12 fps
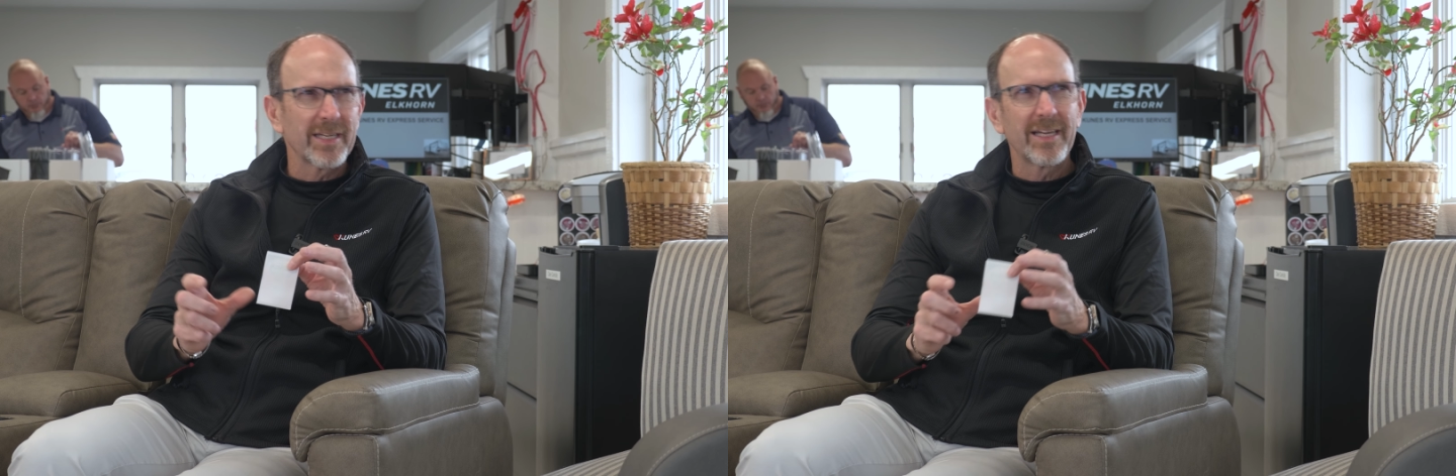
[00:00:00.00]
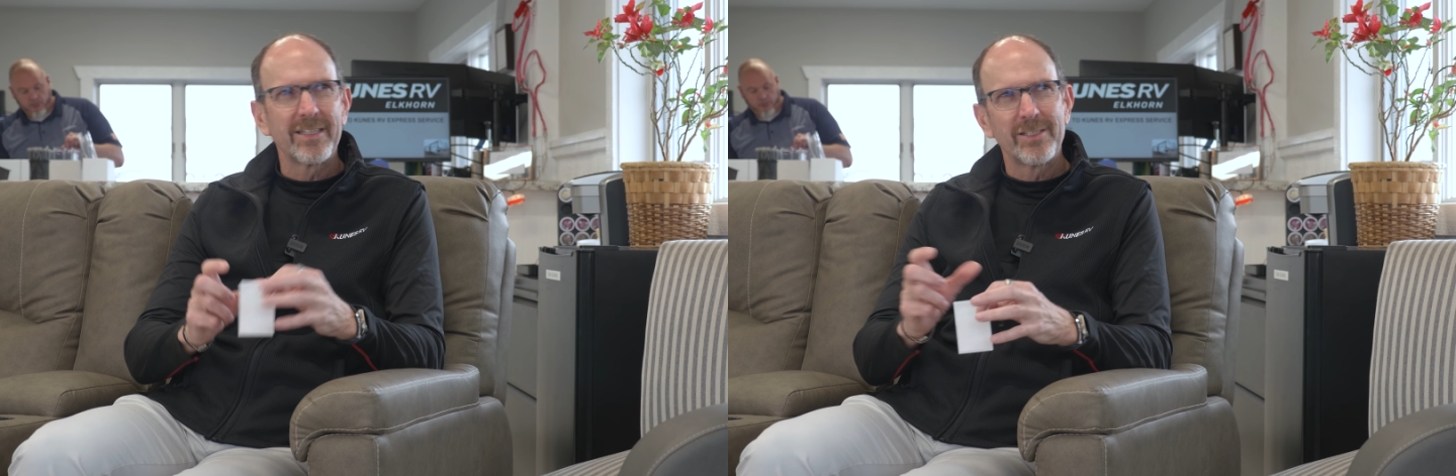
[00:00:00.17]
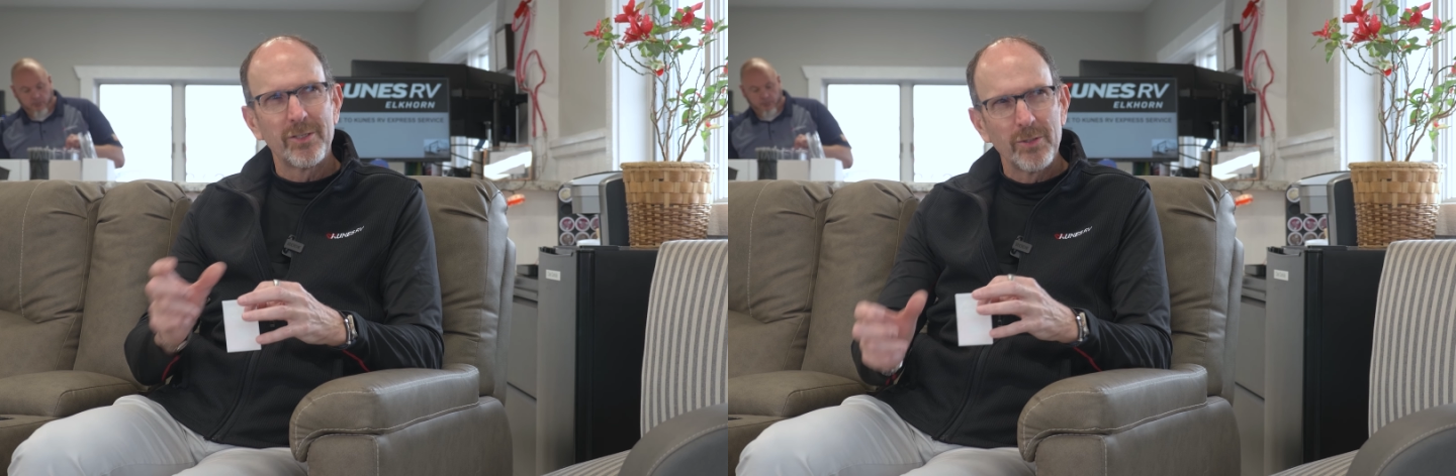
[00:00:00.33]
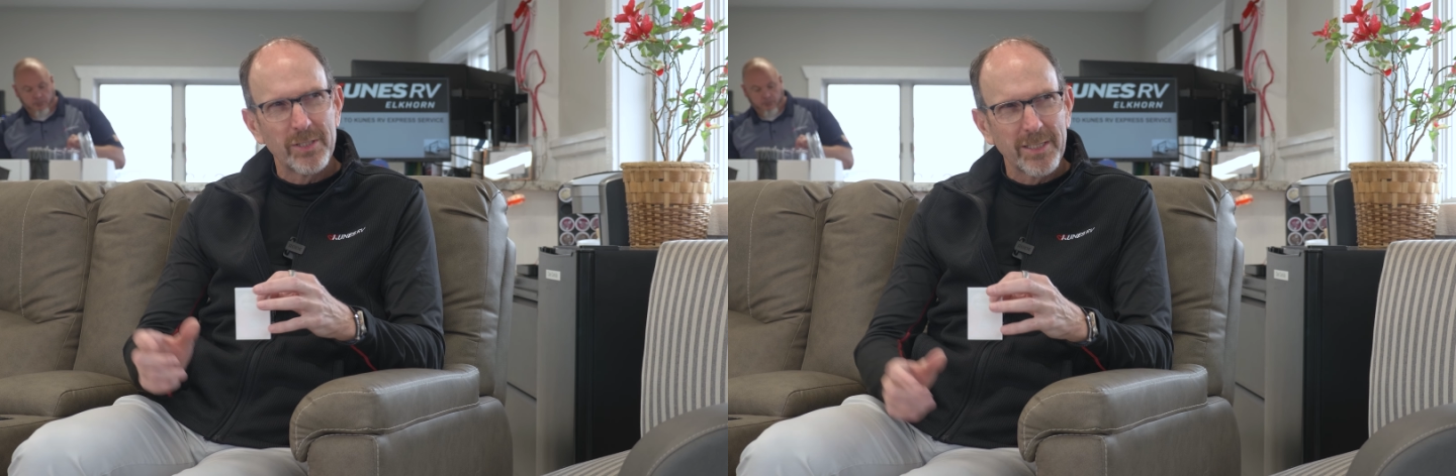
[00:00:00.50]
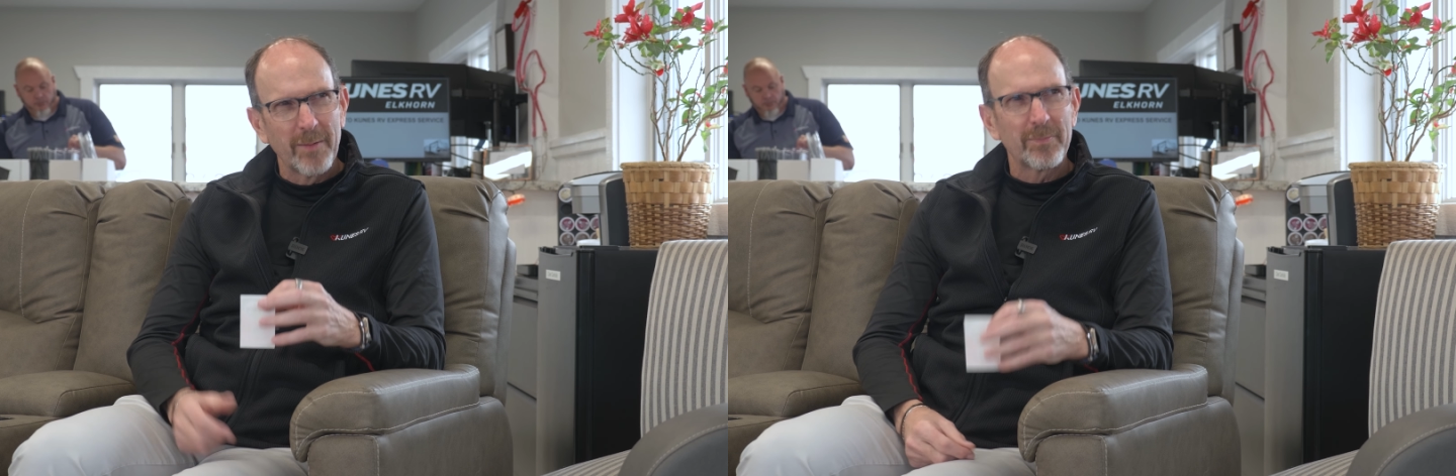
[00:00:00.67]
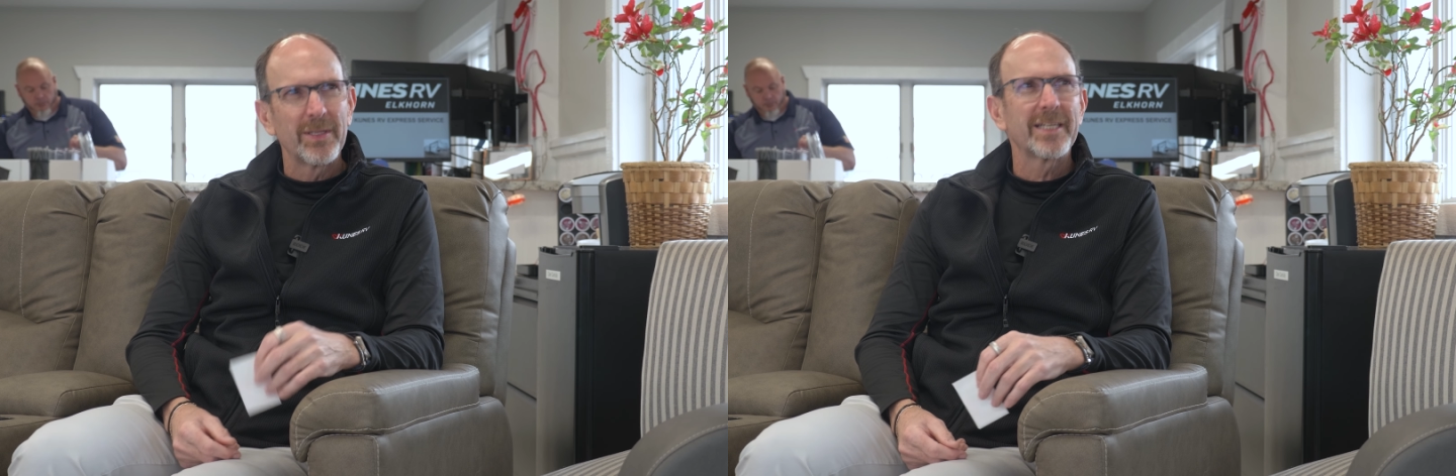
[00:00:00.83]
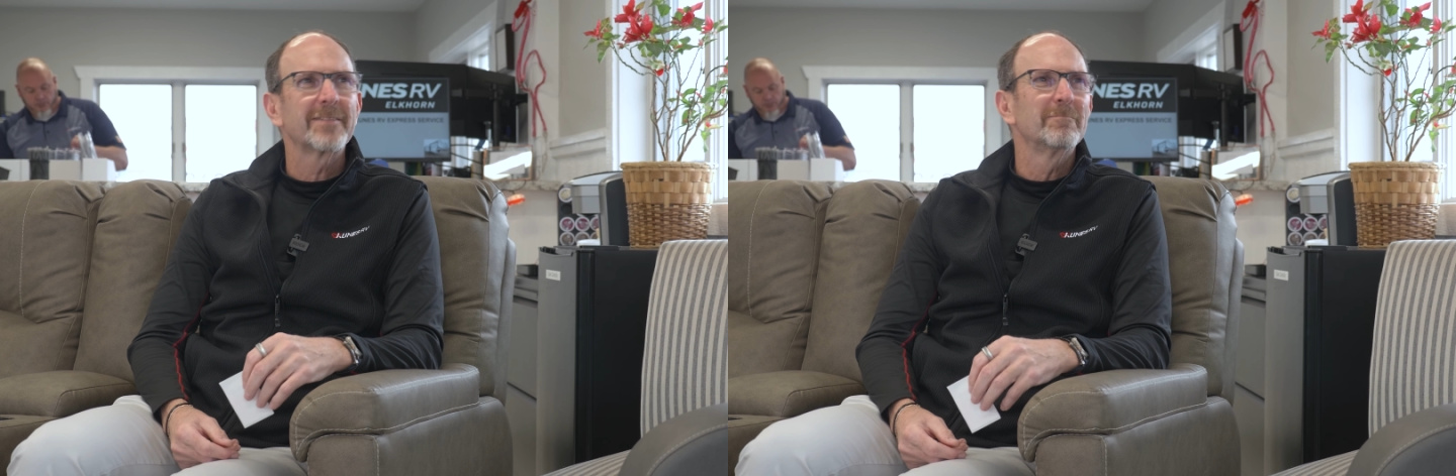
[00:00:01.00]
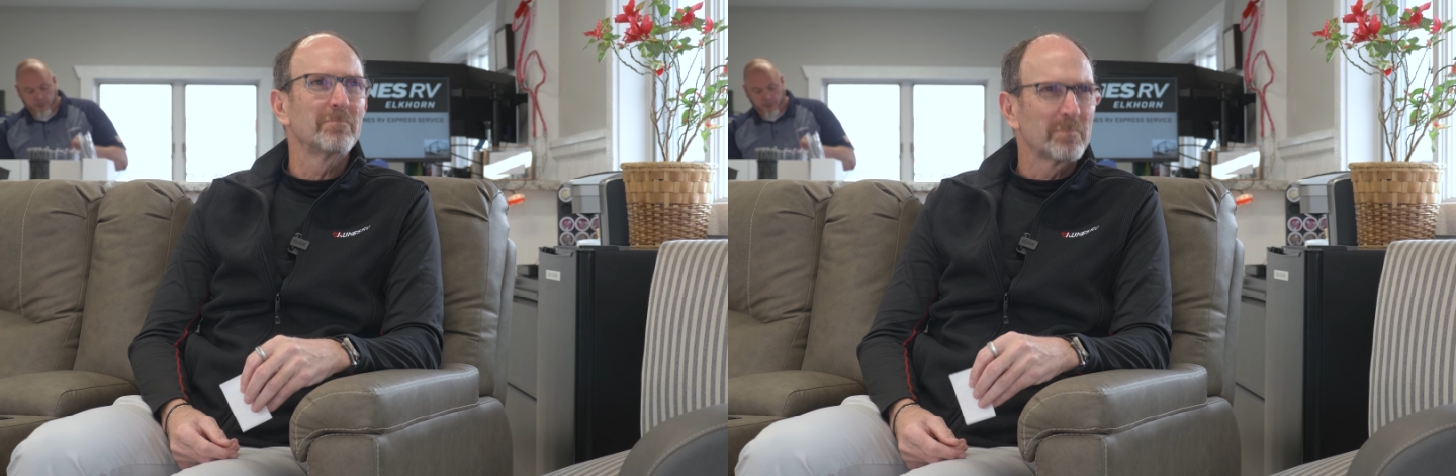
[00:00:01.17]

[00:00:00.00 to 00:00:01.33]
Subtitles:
how to do something,